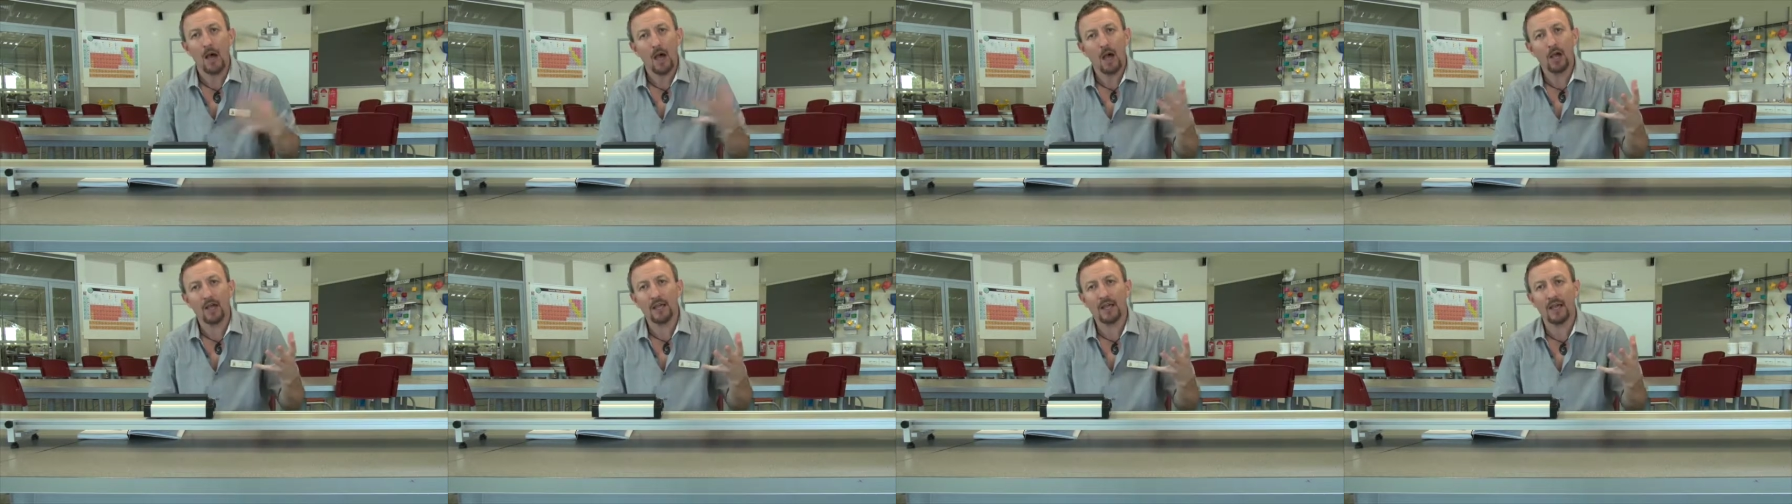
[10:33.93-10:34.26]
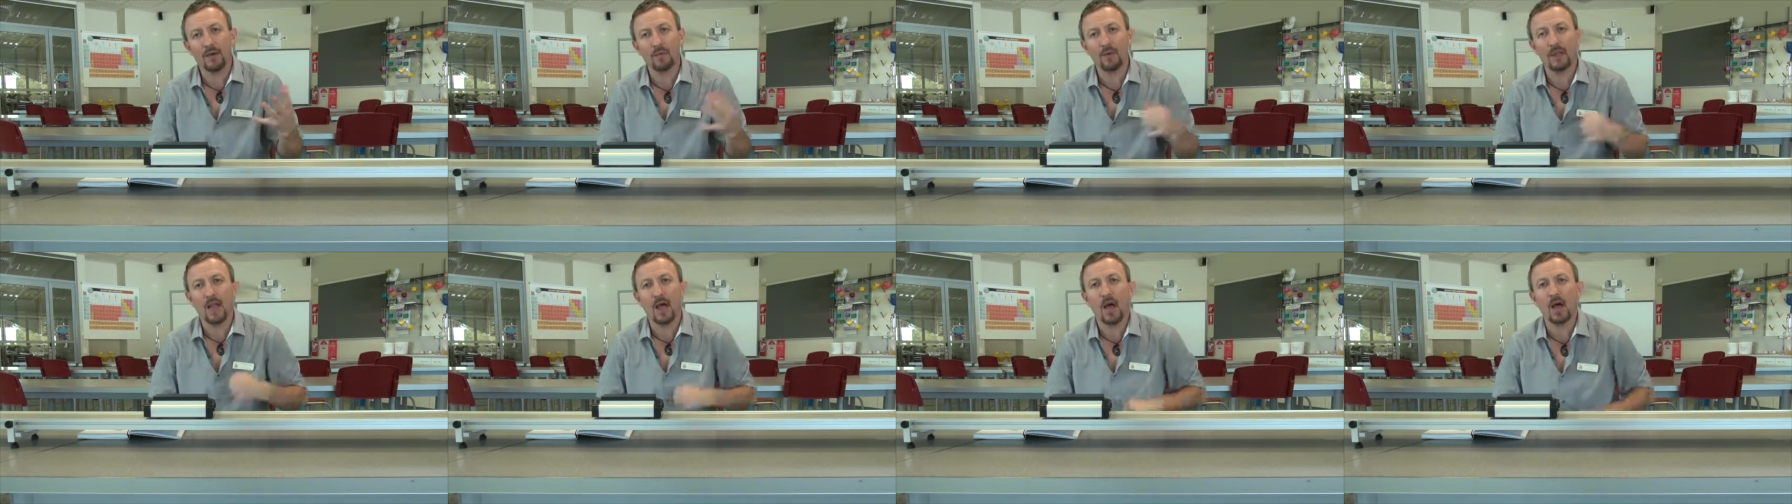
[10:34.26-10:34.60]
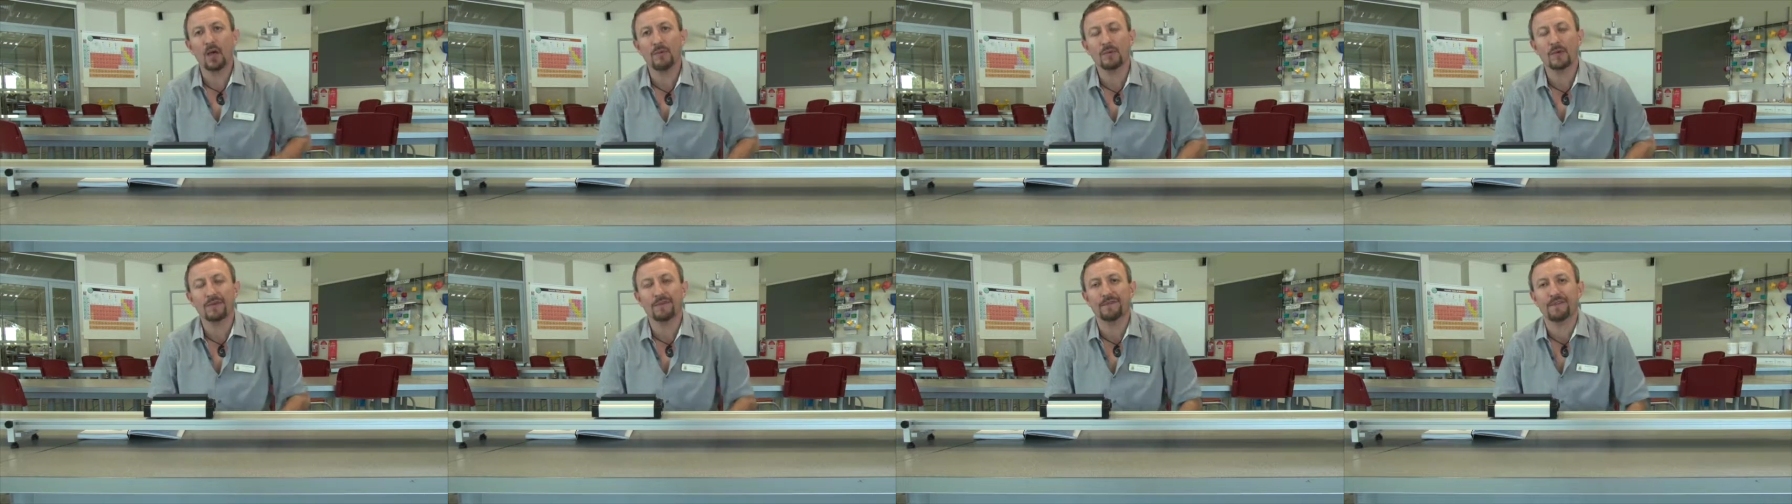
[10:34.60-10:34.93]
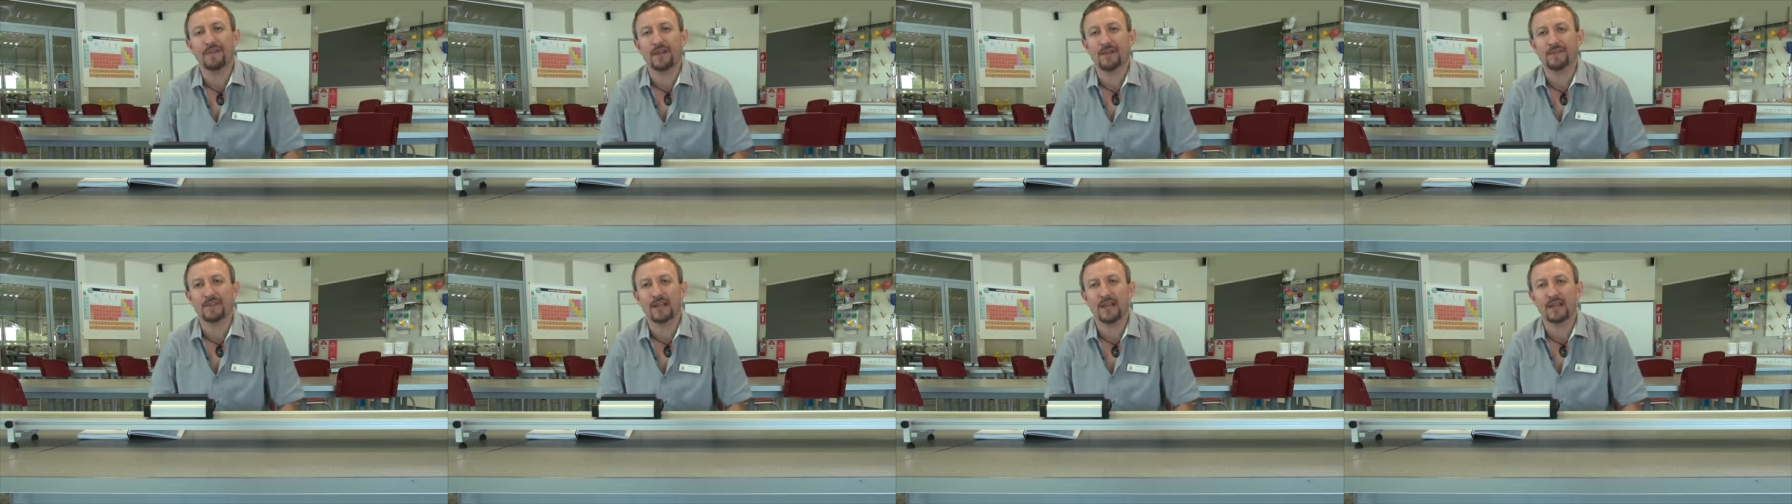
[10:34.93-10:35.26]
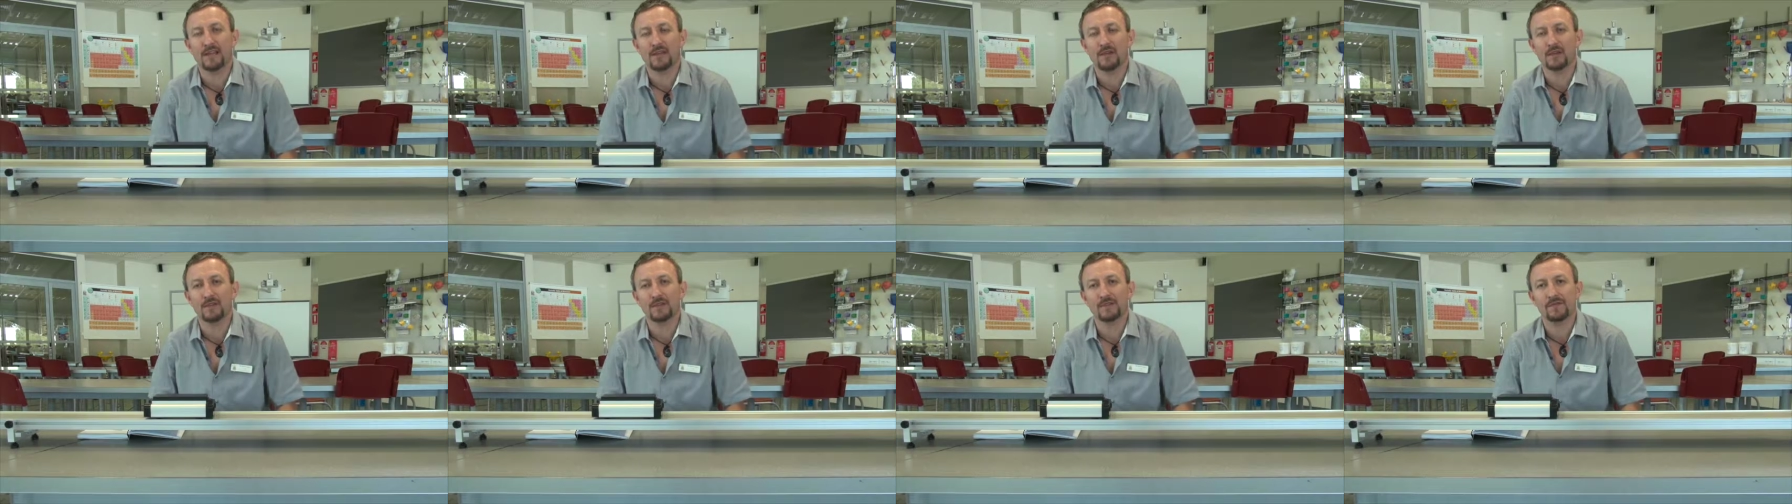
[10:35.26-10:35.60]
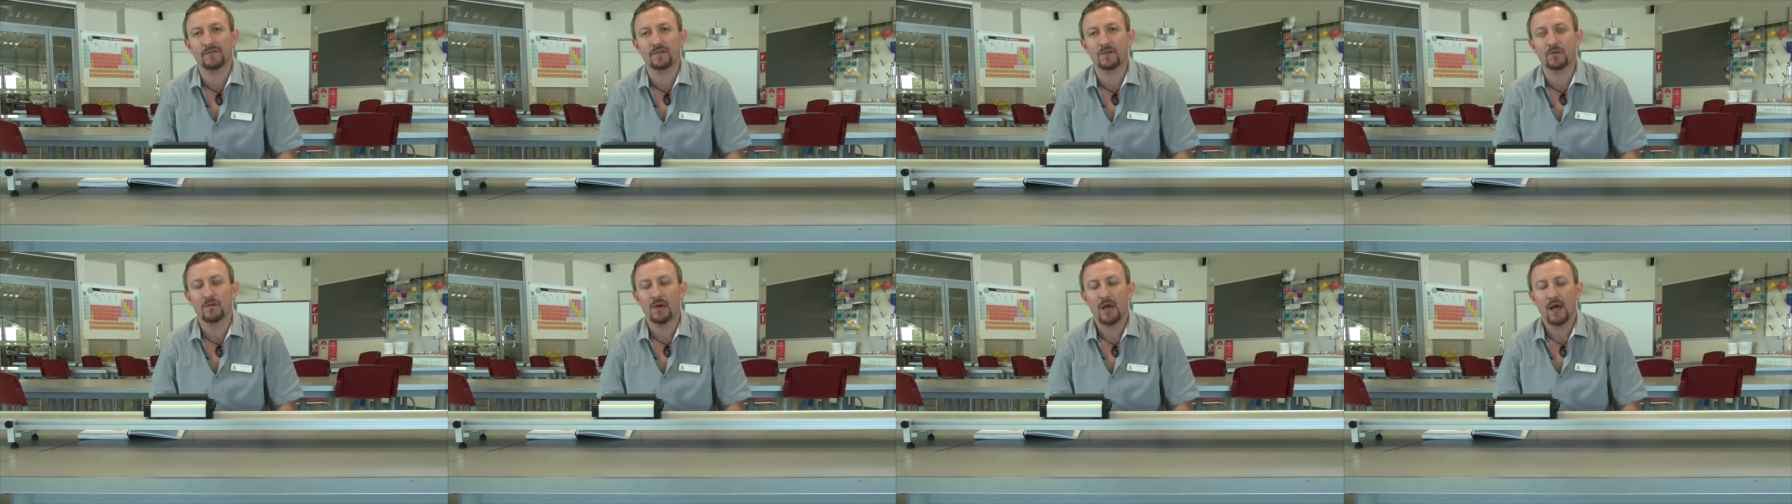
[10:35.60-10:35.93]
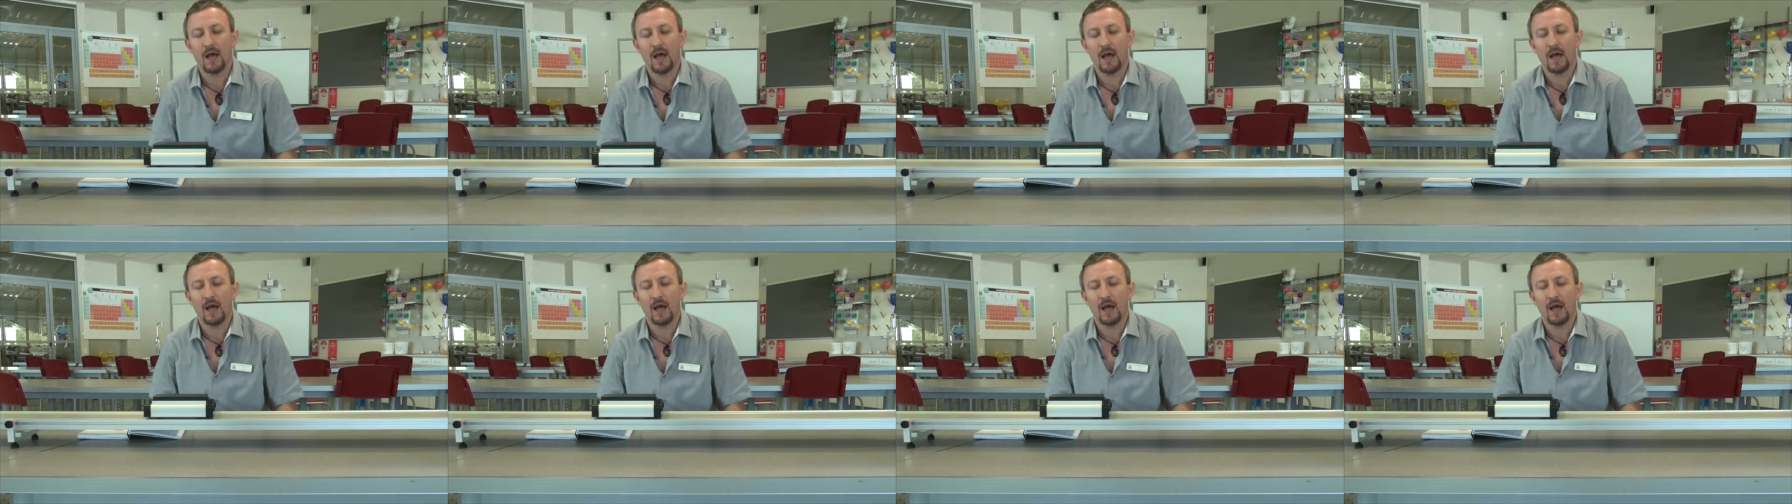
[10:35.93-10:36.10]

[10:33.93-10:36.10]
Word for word: Okay, well, I hope you found that useful.